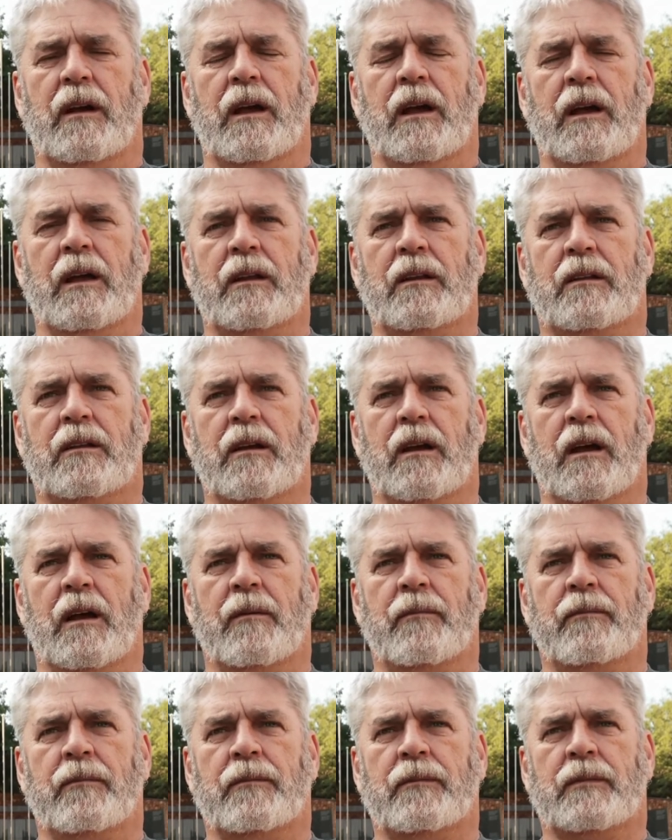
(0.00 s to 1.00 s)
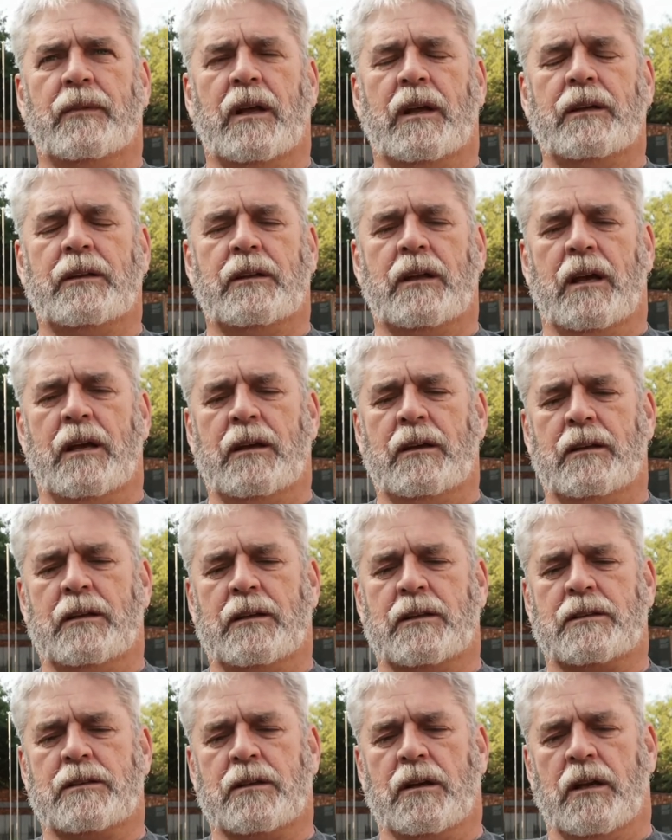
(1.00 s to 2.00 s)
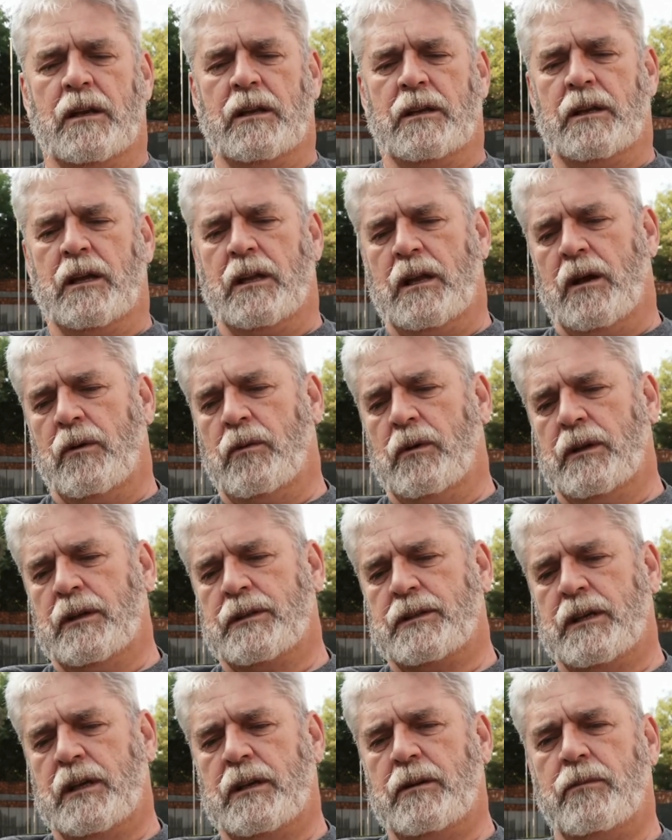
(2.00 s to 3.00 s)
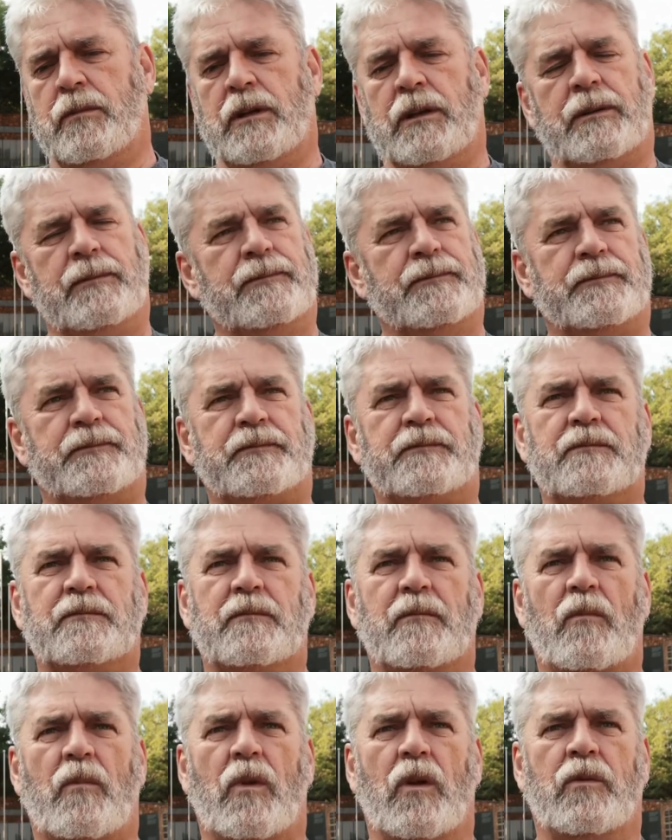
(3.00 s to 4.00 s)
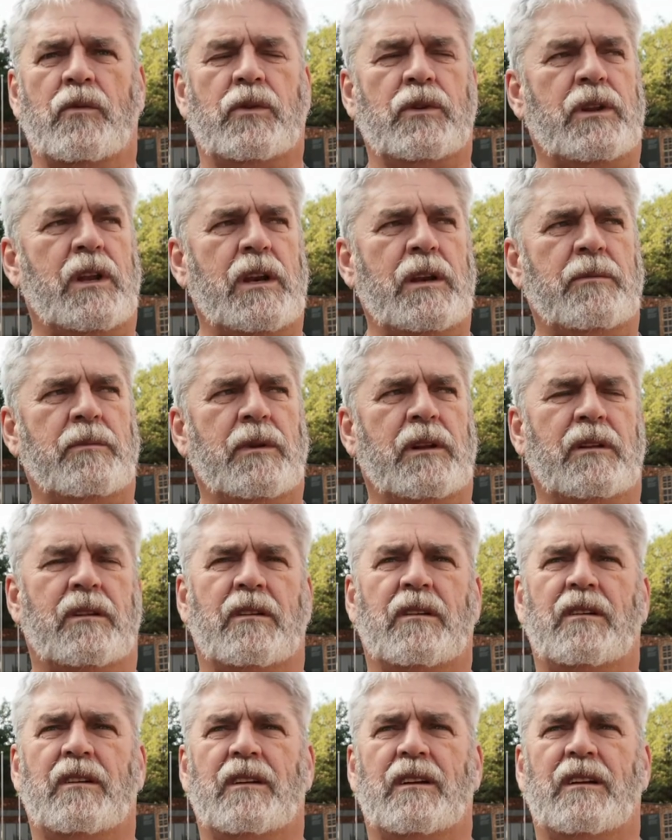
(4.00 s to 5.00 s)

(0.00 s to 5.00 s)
And they decided that they want to send me for treatment,